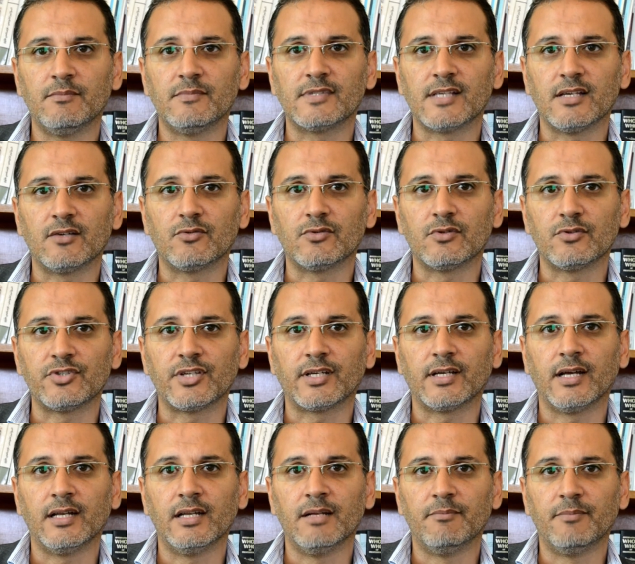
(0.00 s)

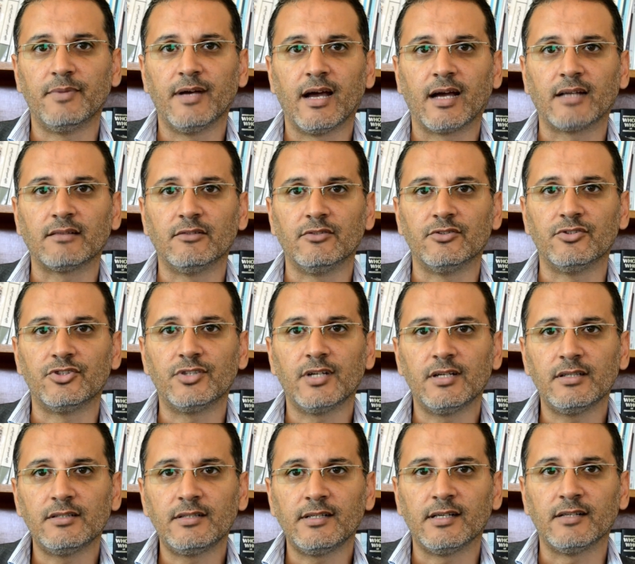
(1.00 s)
psychological impact on
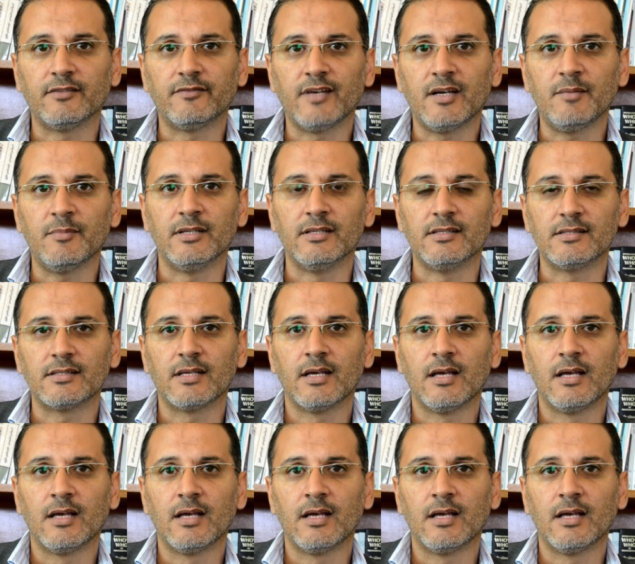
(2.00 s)
children and families,